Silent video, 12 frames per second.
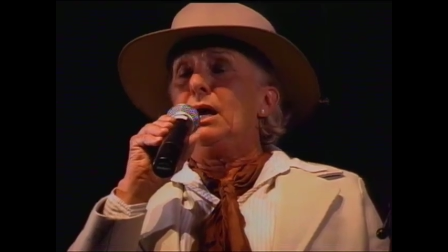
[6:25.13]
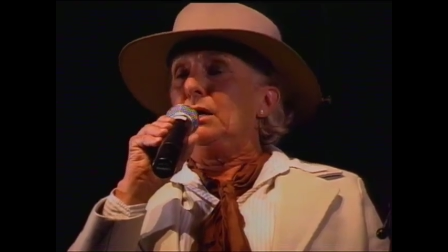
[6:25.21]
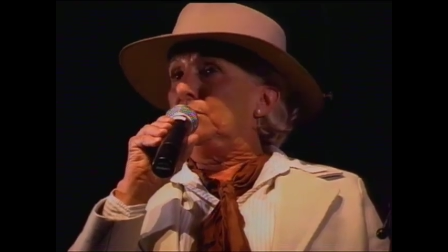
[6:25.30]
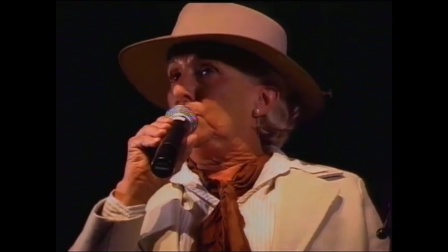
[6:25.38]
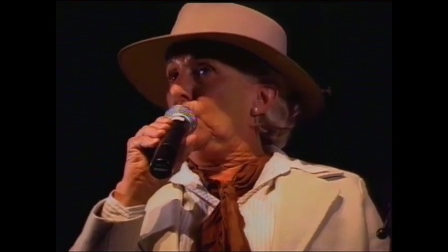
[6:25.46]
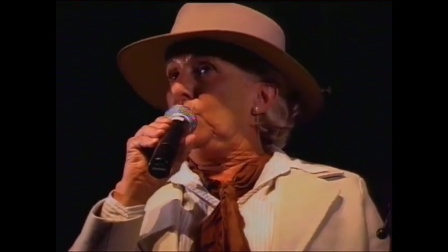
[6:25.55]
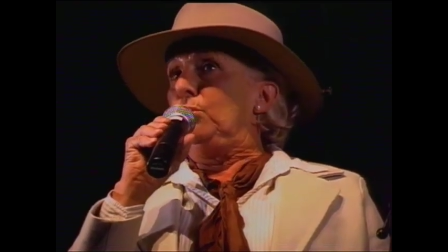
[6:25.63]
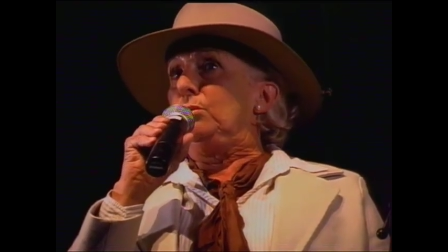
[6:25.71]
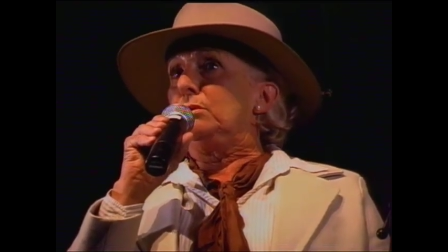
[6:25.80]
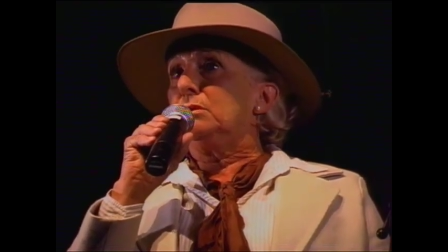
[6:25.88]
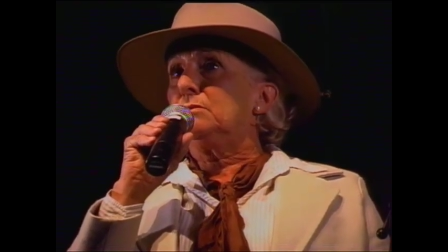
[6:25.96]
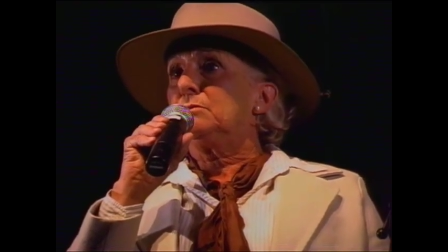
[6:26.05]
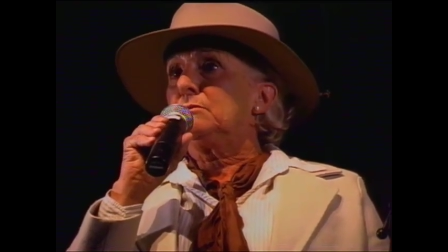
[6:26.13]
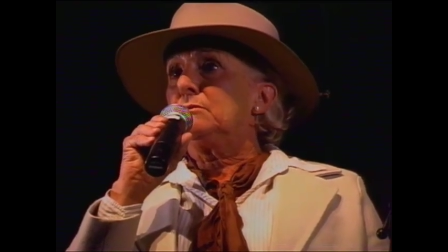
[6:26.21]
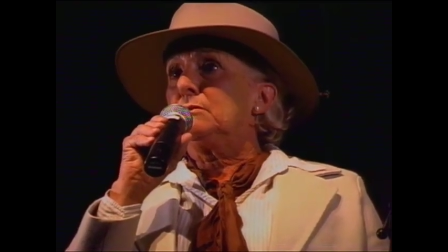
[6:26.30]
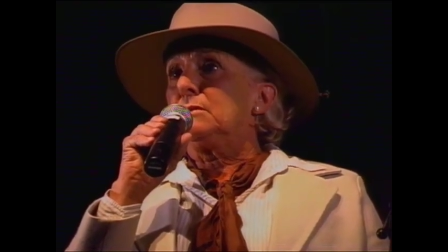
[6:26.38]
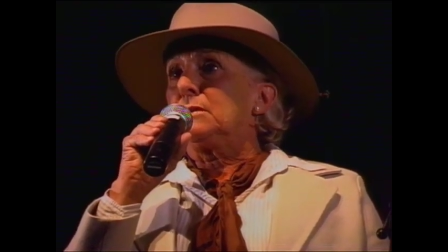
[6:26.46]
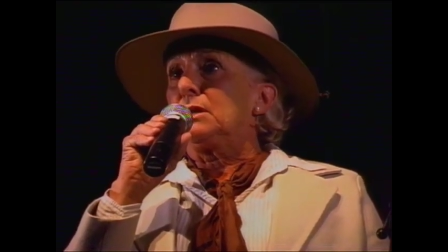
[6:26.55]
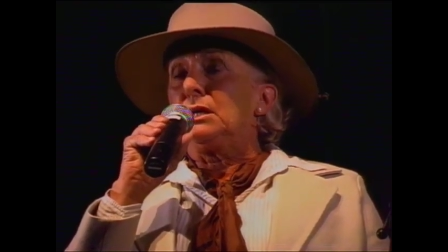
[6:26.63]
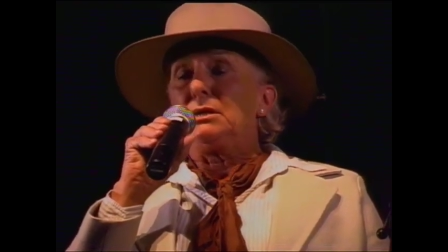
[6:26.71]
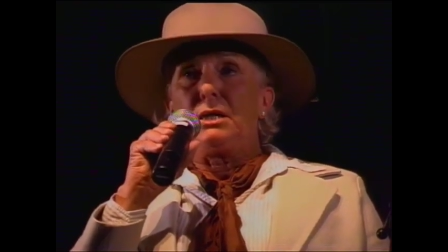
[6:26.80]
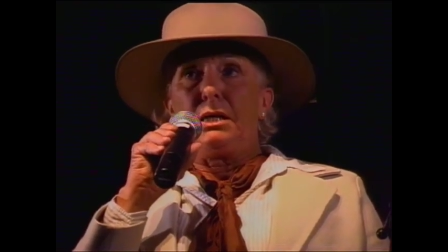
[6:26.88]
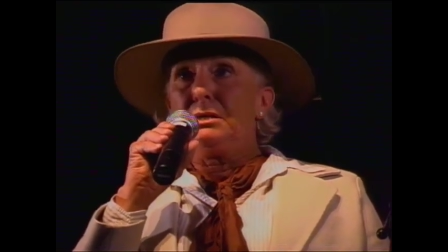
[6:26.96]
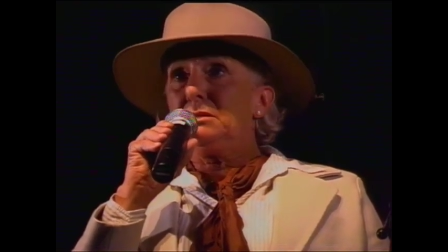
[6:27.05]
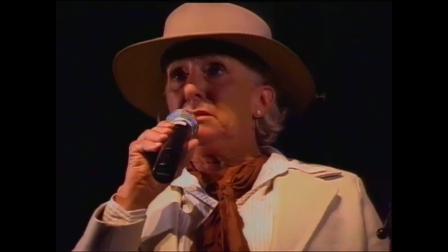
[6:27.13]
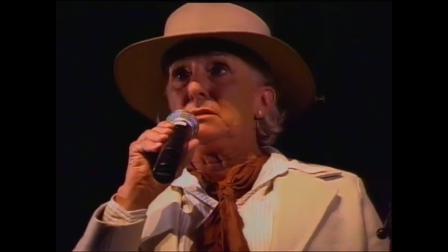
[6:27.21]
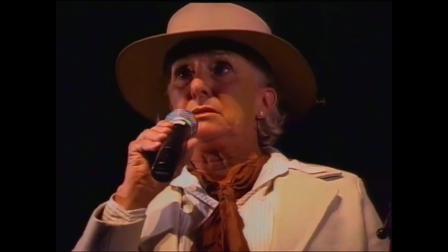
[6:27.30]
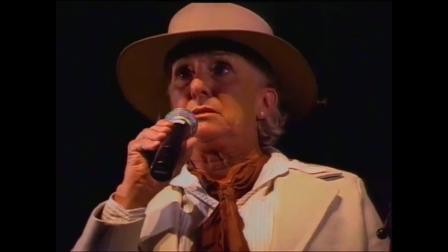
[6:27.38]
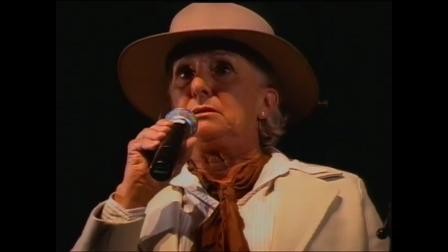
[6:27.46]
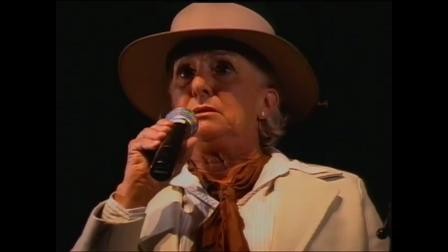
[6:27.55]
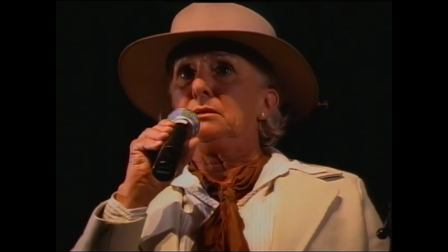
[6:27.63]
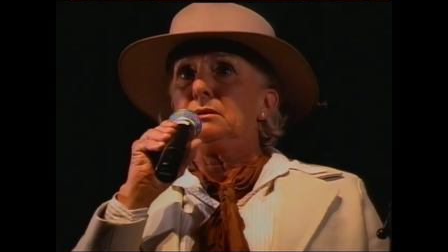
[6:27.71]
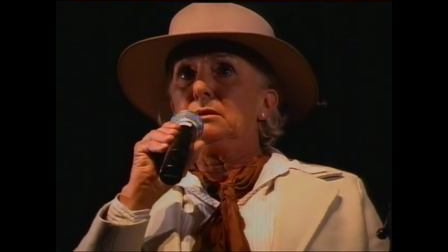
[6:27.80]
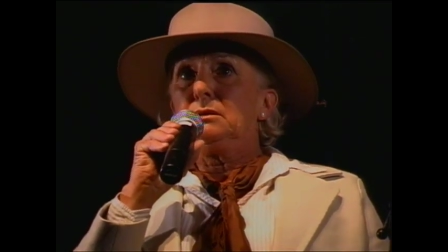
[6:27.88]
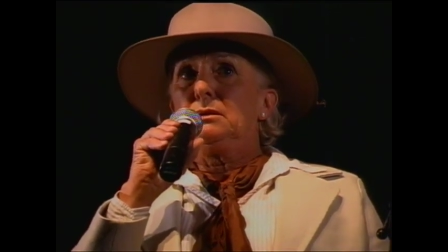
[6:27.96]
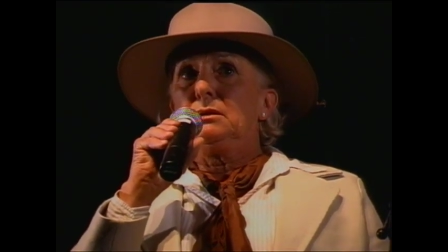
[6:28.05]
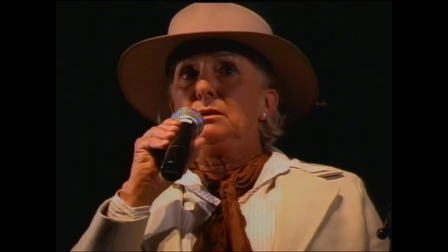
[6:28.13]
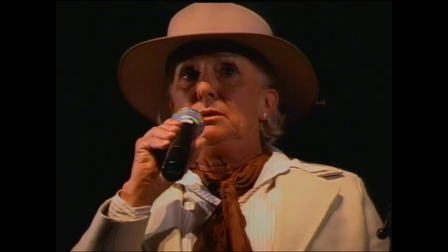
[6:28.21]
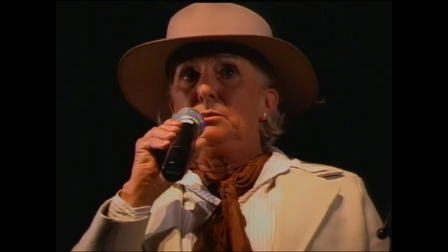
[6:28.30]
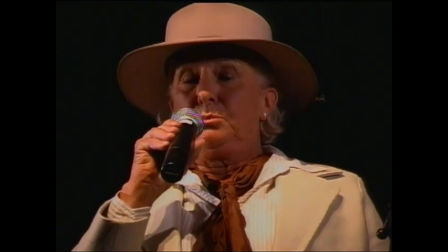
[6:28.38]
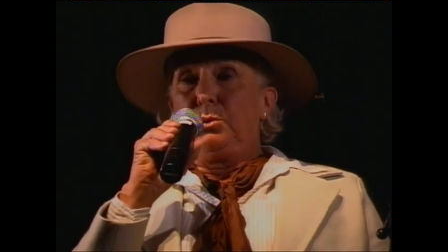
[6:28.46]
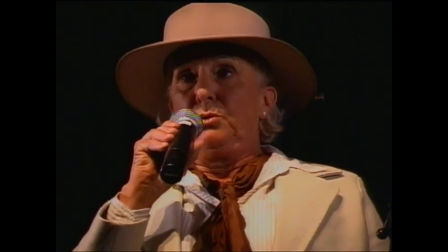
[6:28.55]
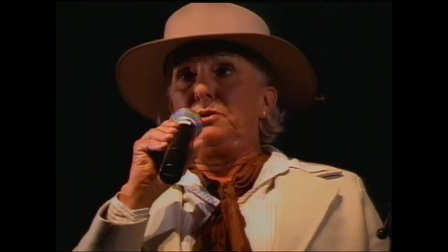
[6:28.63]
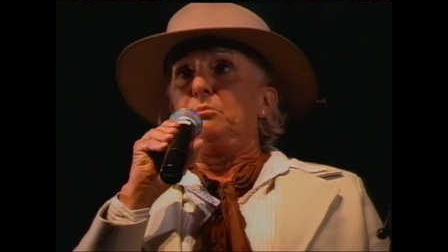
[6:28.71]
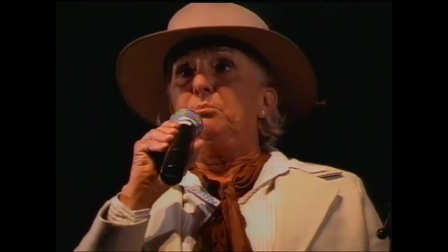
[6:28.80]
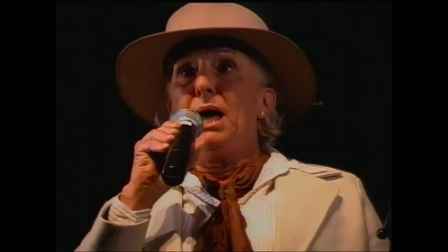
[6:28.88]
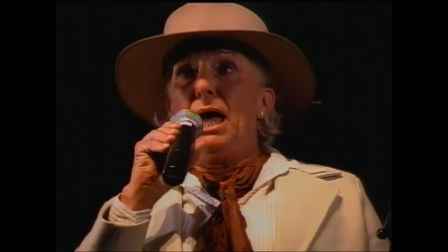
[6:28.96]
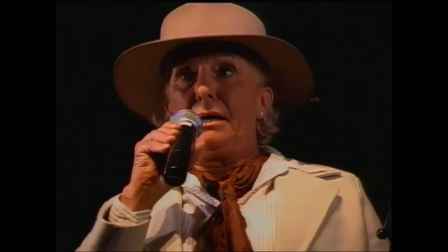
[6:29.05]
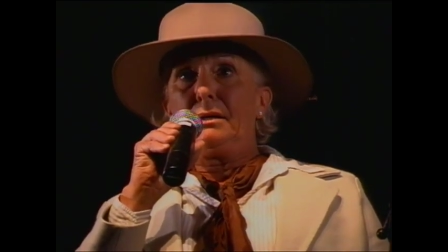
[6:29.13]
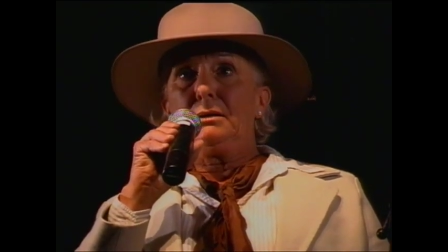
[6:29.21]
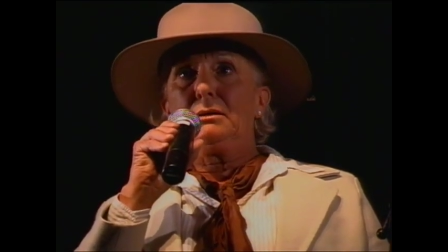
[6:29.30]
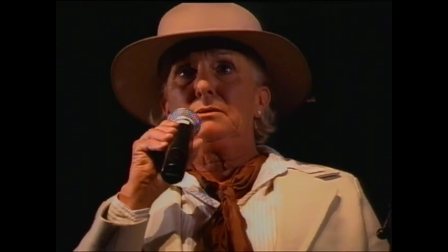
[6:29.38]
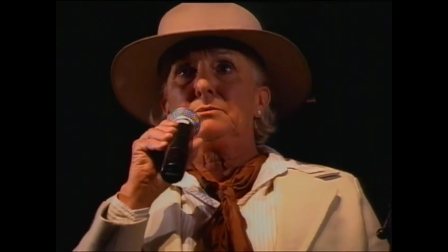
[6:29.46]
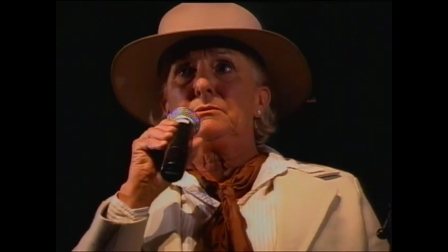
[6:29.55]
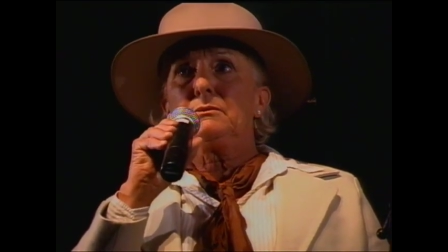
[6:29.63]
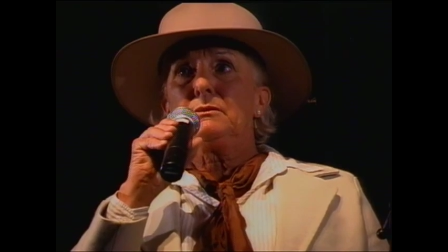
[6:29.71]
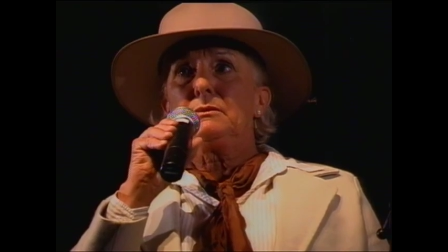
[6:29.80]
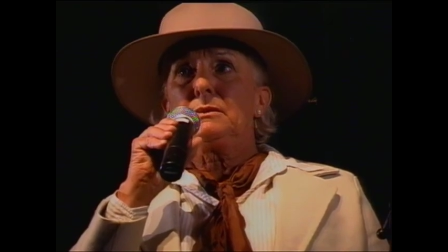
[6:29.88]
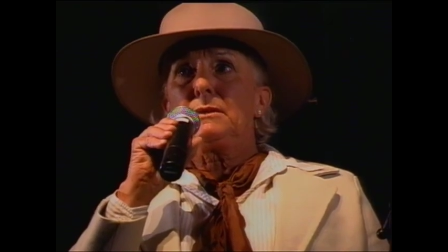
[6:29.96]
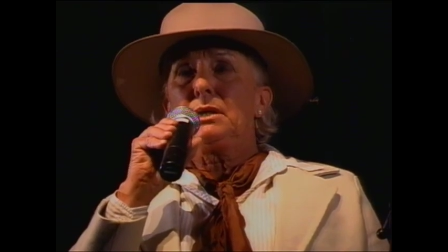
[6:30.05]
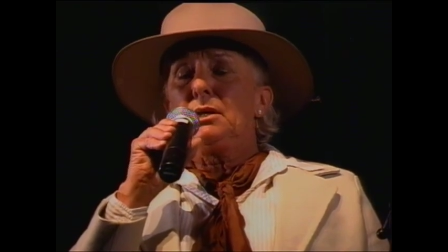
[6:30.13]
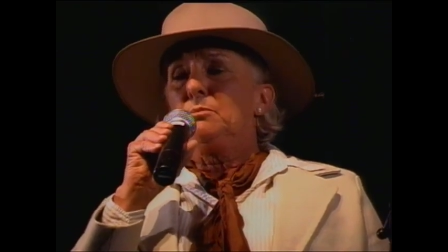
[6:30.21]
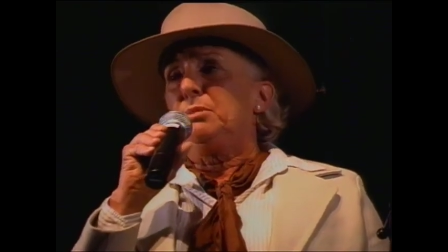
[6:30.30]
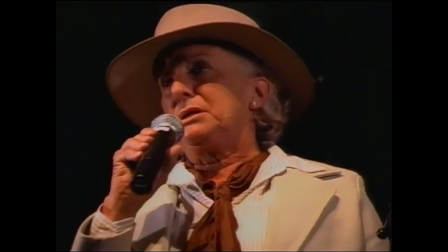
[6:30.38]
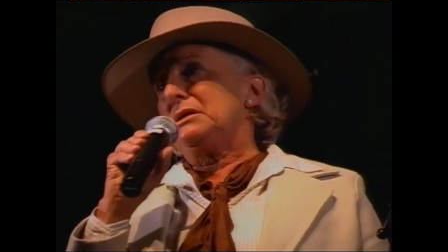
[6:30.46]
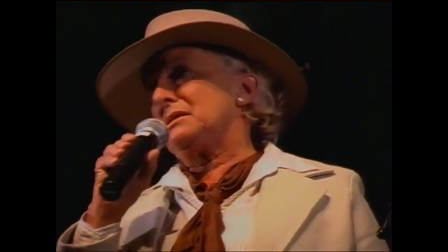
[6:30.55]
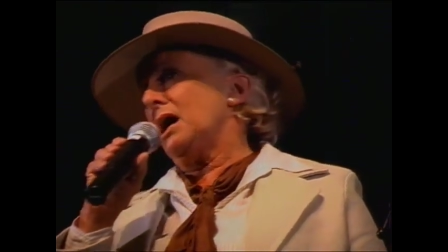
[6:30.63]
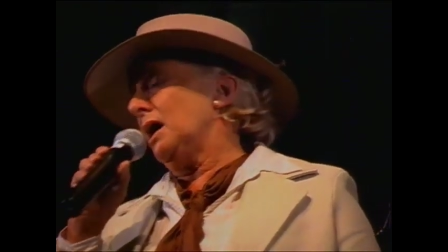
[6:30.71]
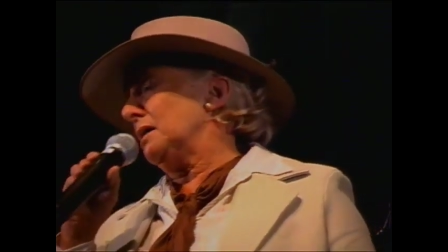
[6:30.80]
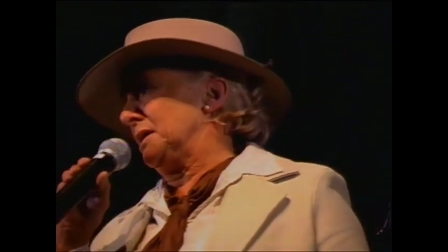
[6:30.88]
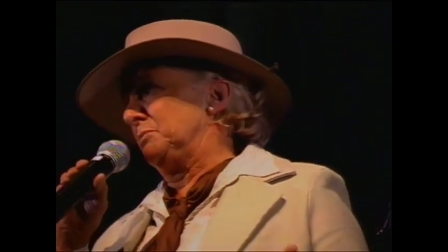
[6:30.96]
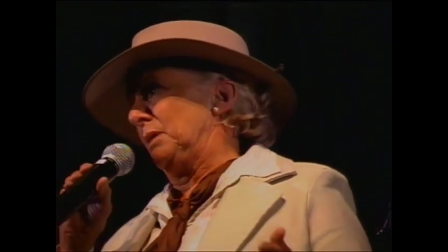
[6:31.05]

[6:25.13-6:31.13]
and alone and unassisted brought them back. But his hardy